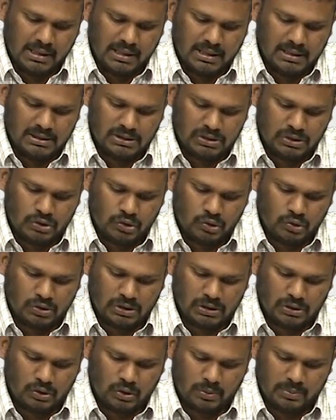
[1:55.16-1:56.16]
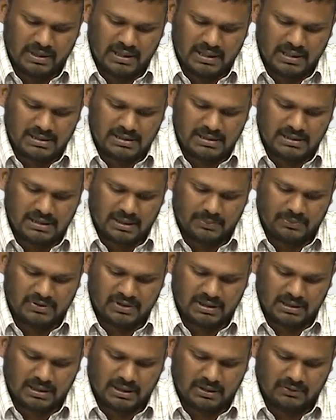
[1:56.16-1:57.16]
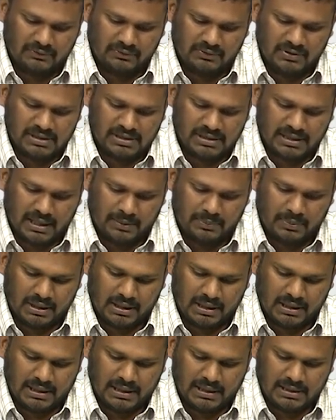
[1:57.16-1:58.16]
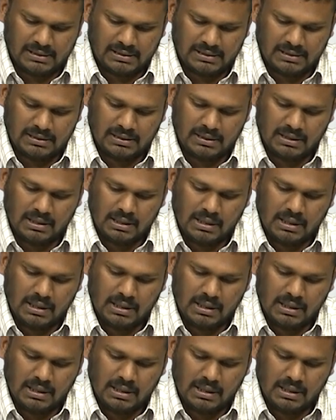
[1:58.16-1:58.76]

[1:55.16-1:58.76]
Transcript: is chosen to be a subset of this capital X,